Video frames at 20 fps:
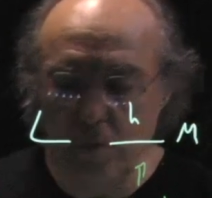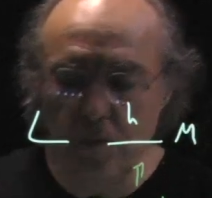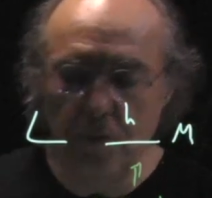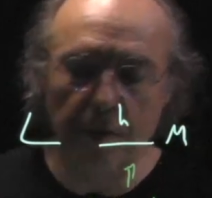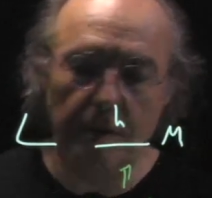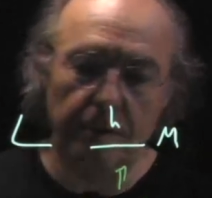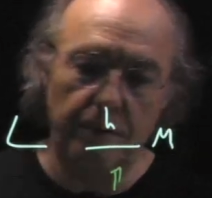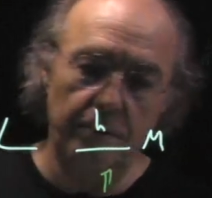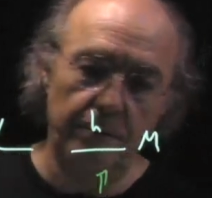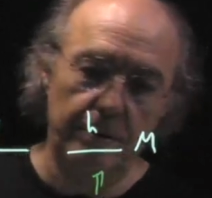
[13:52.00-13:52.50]

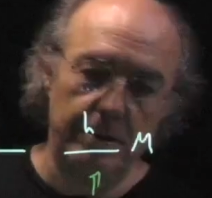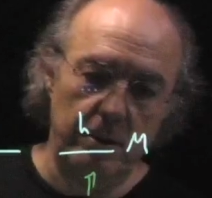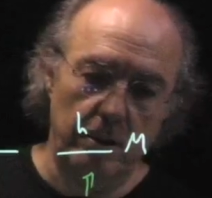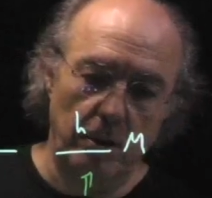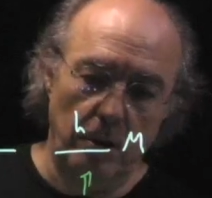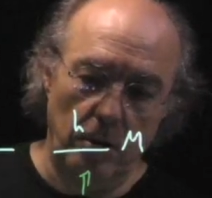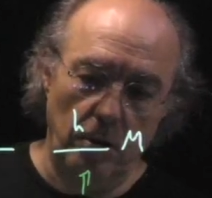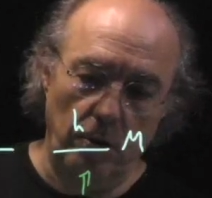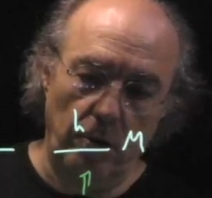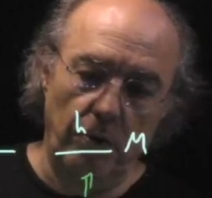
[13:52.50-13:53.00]
field theory is no
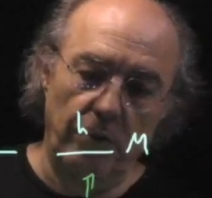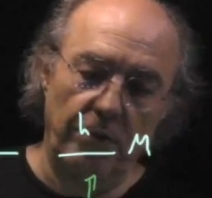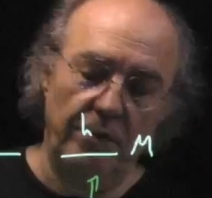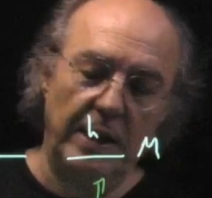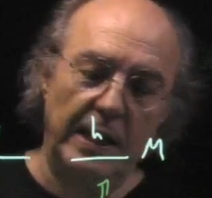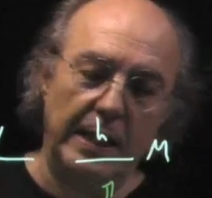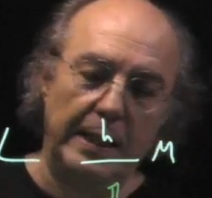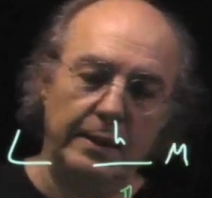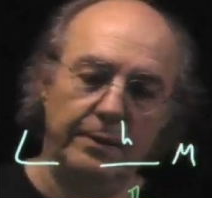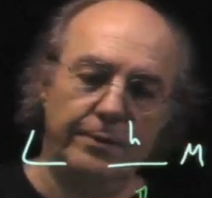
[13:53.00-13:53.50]
longer
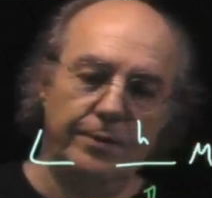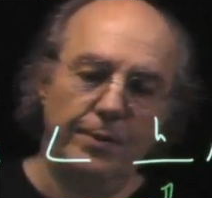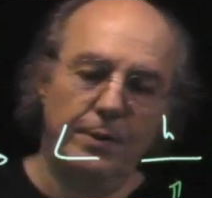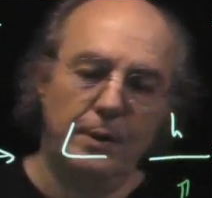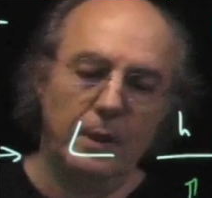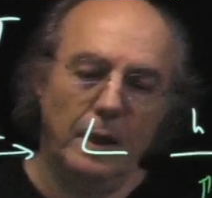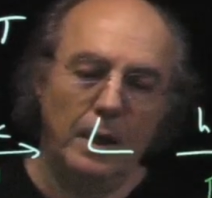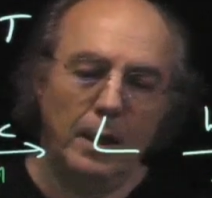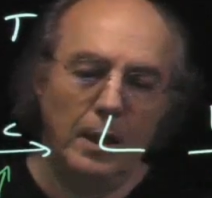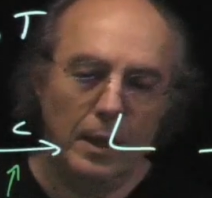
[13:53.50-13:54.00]
valid?
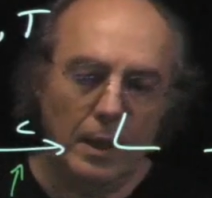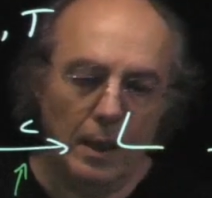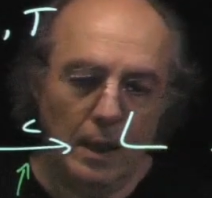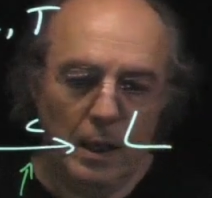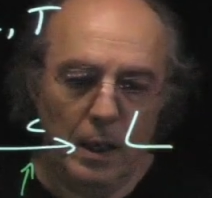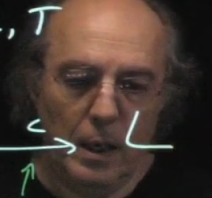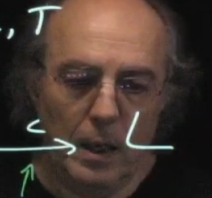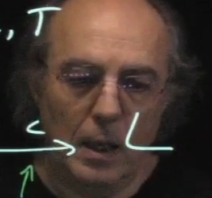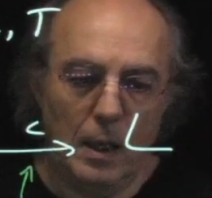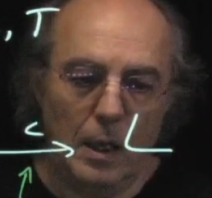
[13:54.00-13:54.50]

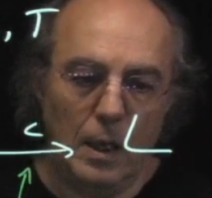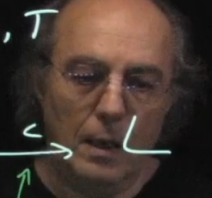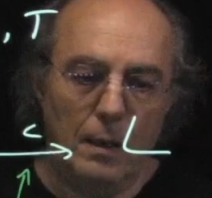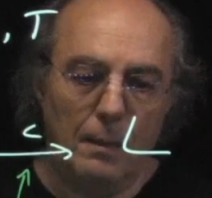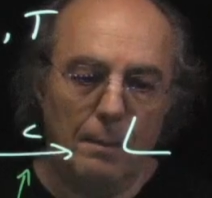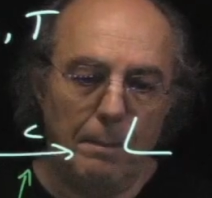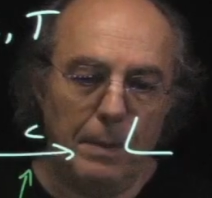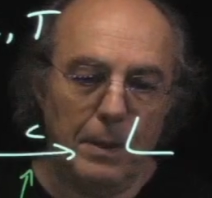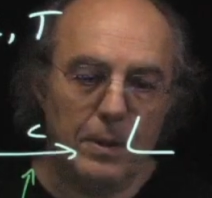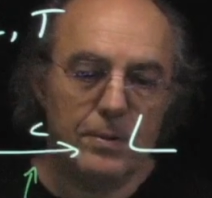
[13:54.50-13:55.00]

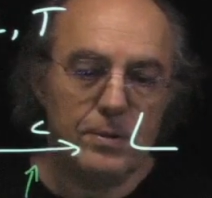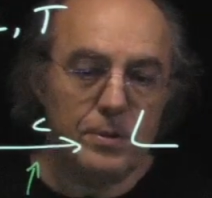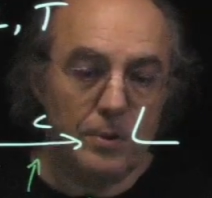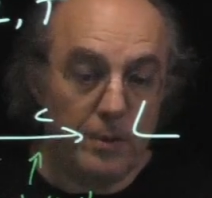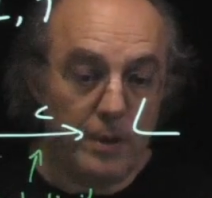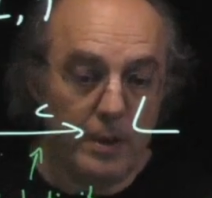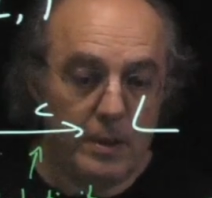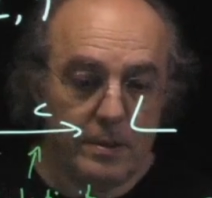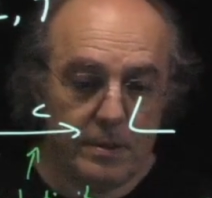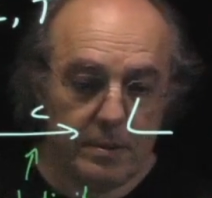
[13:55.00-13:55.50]
Because there
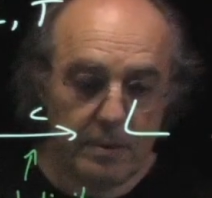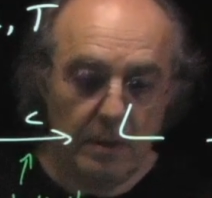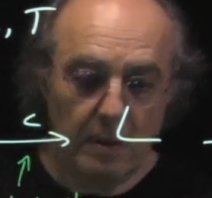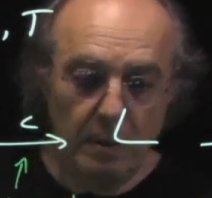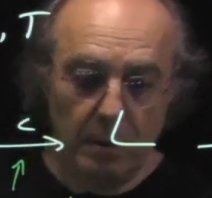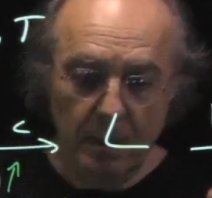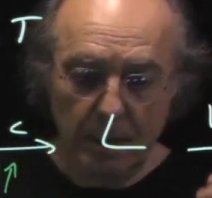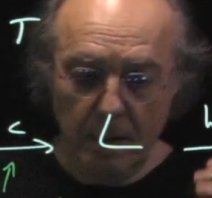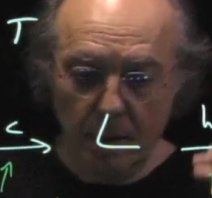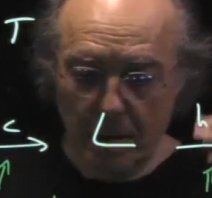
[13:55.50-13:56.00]
is
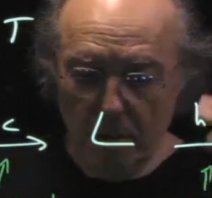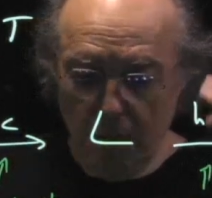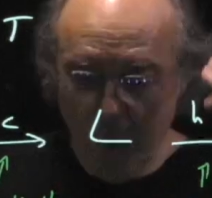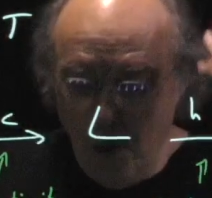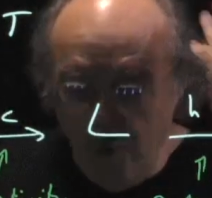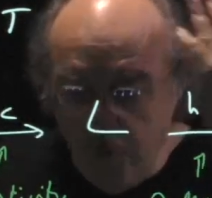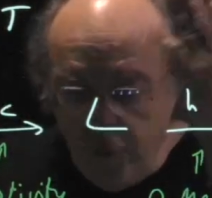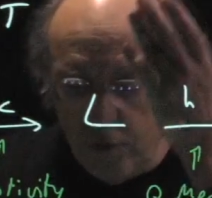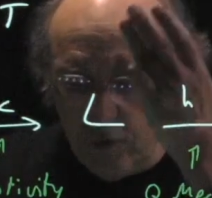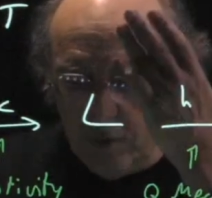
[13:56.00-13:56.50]

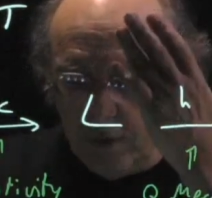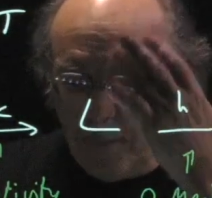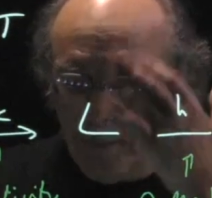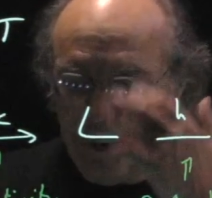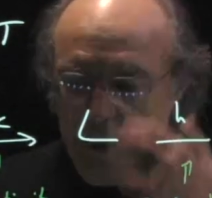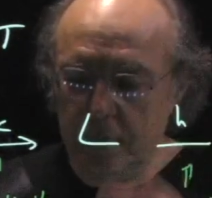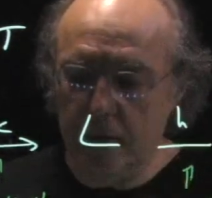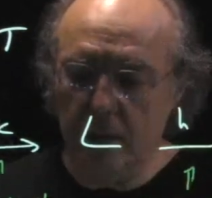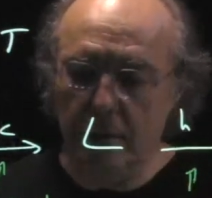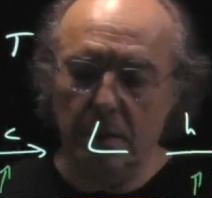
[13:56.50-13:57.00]
a
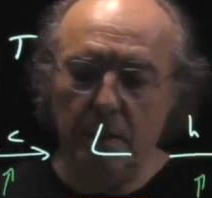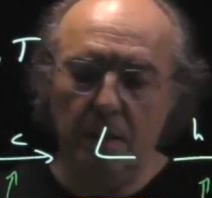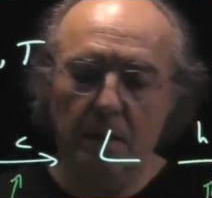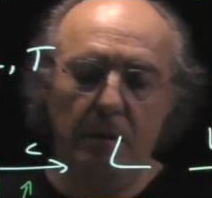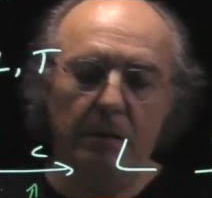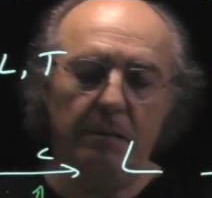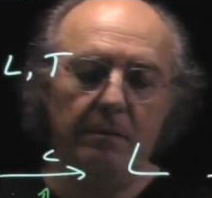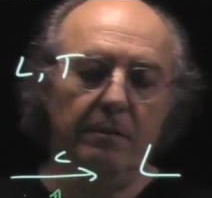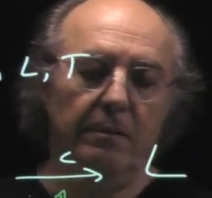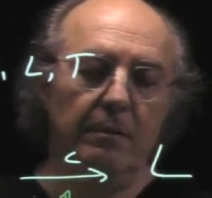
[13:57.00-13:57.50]
fundamental
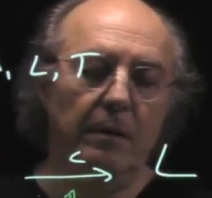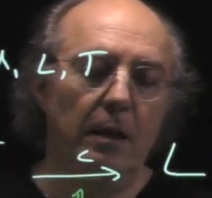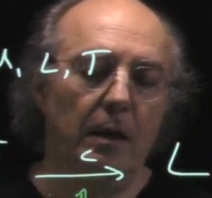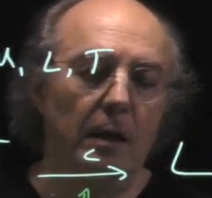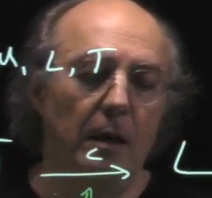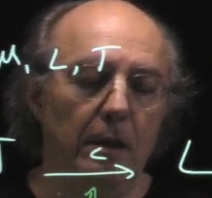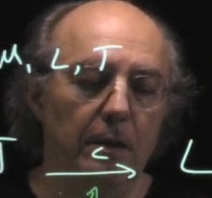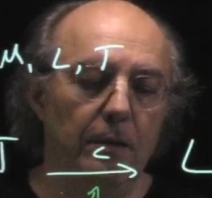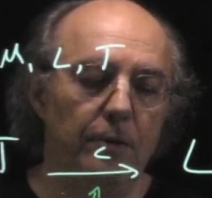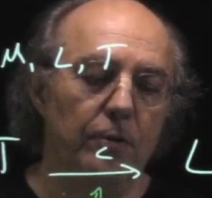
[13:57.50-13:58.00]

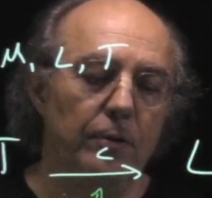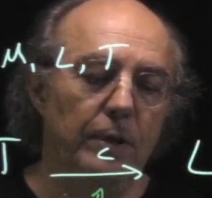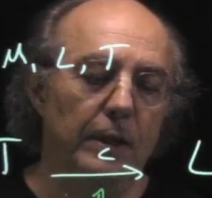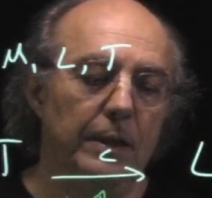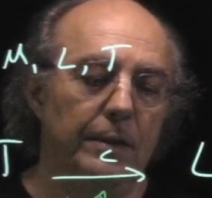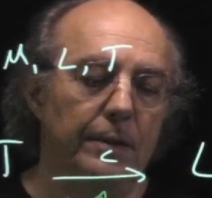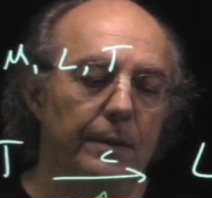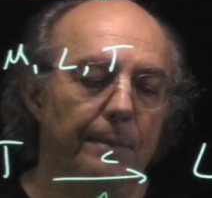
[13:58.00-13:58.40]
unit.